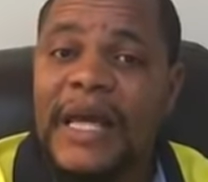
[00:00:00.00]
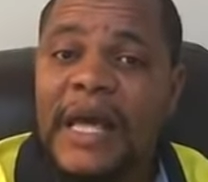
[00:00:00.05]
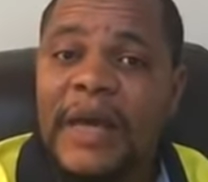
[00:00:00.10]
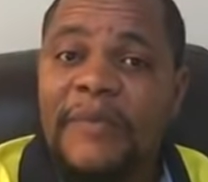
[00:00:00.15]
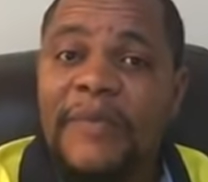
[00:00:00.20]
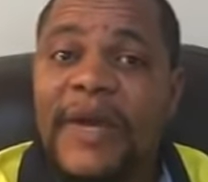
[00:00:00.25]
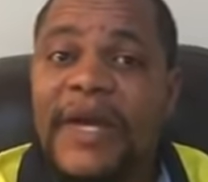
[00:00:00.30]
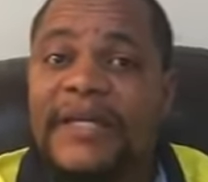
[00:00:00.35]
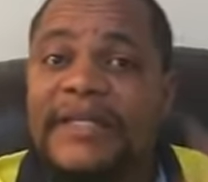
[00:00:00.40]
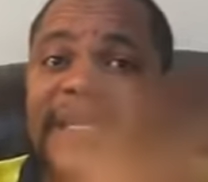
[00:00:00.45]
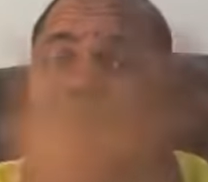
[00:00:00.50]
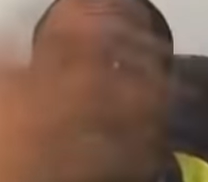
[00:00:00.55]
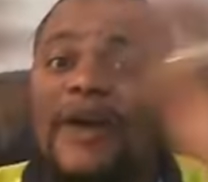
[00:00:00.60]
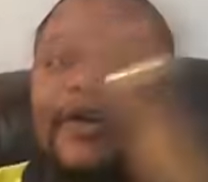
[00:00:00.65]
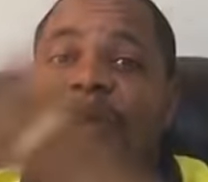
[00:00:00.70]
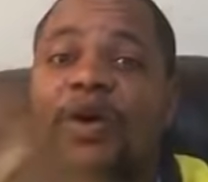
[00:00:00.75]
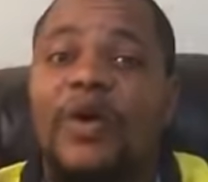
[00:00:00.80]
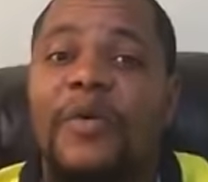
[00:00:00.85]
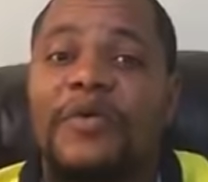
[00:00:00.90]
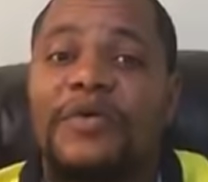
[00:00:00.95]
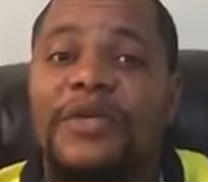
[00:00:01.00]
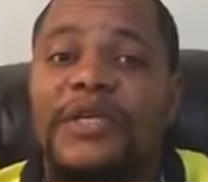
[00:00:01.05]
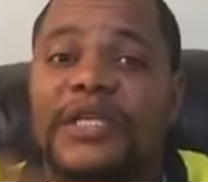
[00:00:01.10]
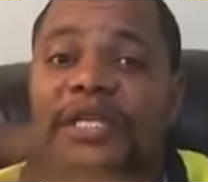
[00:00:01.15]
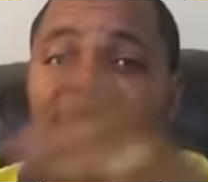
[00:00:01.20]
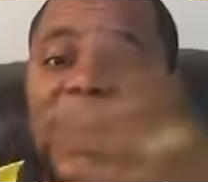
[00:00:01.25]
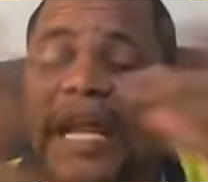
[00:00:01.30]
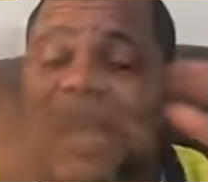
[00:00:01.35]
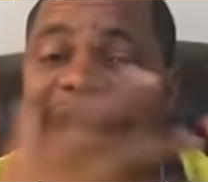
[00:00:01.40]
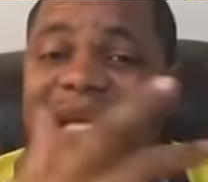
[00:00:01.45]
Because now you're going to
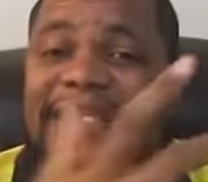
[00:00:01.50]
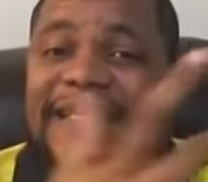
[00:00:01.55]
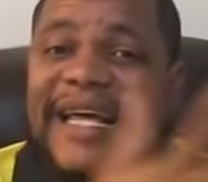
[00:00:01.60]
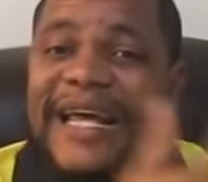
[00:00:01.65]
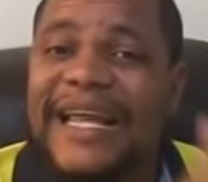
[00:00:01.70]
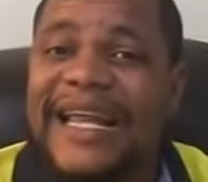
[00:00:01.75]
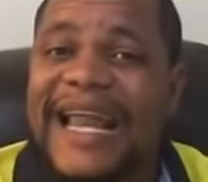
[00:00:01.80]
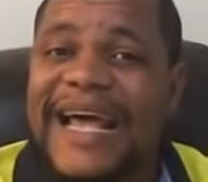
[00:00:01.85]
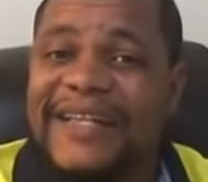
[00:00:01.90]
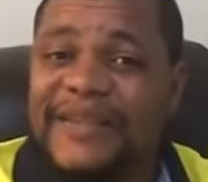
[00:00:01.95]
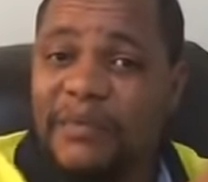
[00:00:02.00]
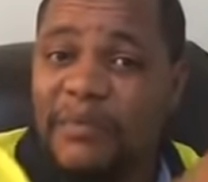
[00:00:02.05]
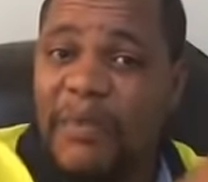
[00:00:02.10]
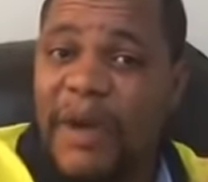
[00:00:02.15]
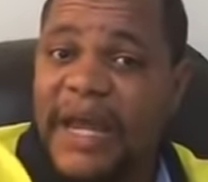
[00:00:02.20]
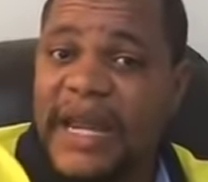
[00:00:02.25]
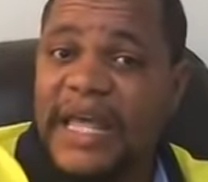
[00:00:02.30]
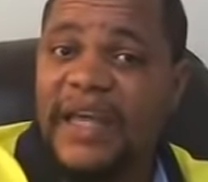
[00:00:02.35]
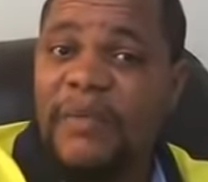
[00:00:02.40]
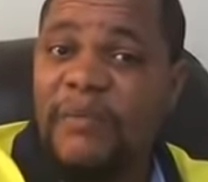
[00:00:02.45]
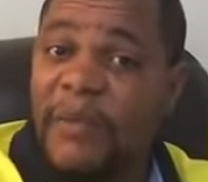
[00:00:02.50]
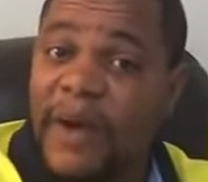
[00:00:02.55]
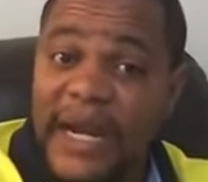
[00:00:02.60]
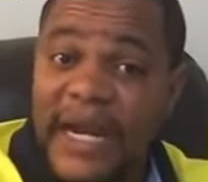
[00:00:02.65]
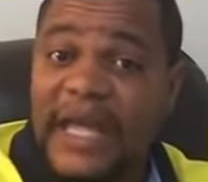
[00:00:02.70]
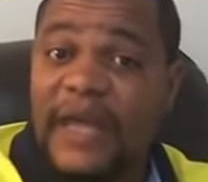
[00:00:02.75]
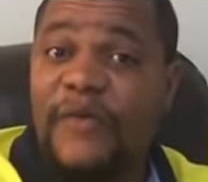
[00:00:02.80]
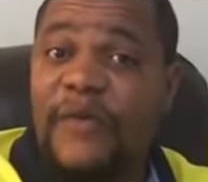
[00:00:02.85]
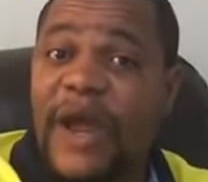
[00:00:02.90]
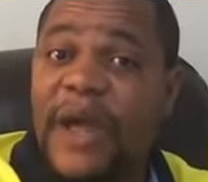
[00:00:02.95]
see less and less
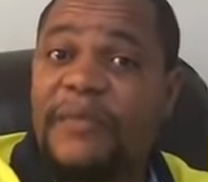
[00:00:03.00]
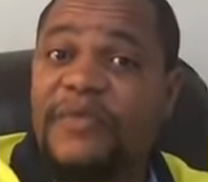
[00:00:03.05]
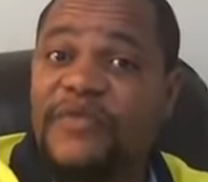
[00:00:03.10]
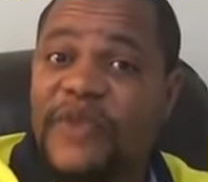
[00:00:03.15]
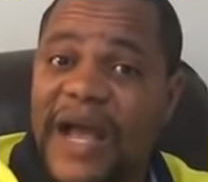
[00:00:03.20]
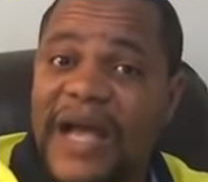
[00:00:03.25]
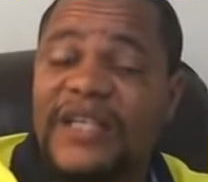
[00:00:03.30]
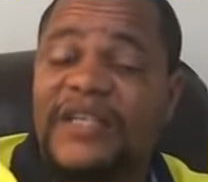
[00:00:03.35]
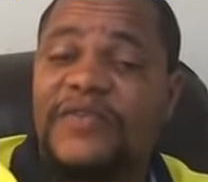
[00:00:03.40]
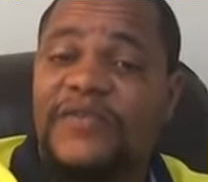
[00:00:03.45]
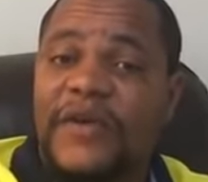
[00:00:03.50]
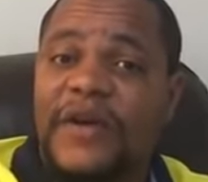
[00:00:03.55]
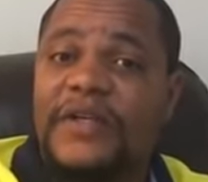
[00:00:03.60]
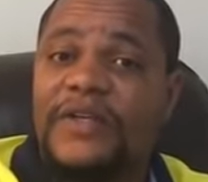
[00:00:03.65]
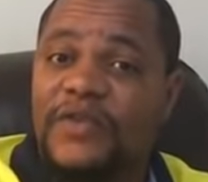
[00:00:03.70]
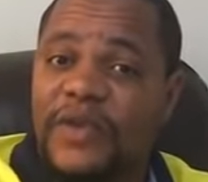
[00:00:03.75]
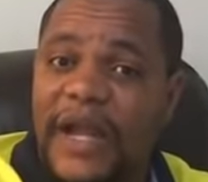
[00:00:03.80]
MoneyGram transfers to